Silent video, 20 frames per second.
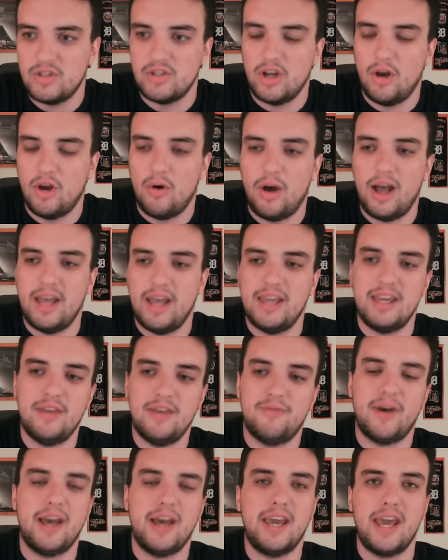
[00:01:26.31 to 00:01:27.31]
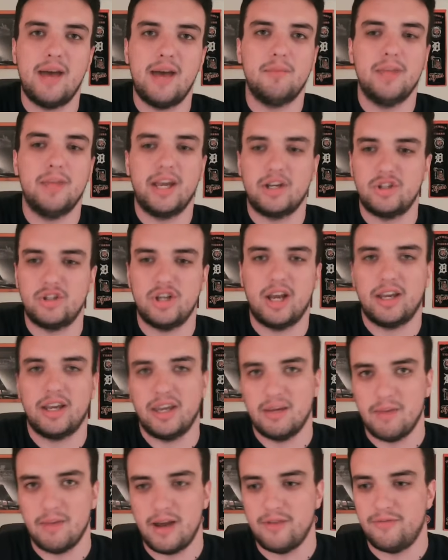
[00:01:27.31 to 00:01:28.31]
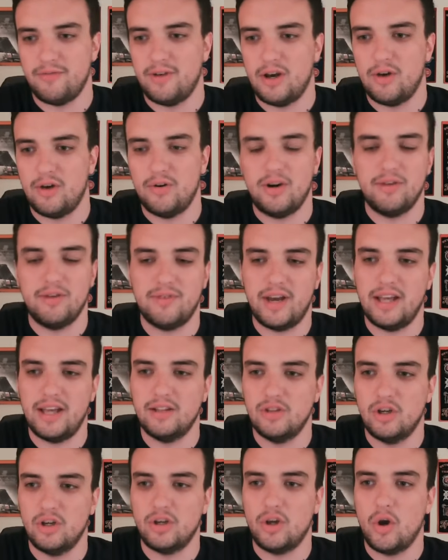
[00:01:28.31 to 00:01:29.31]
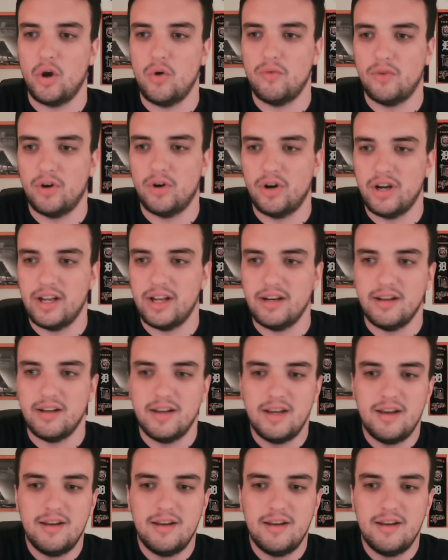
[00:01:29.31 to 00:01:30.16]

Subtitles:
So if I am like checking my phone or if I look over and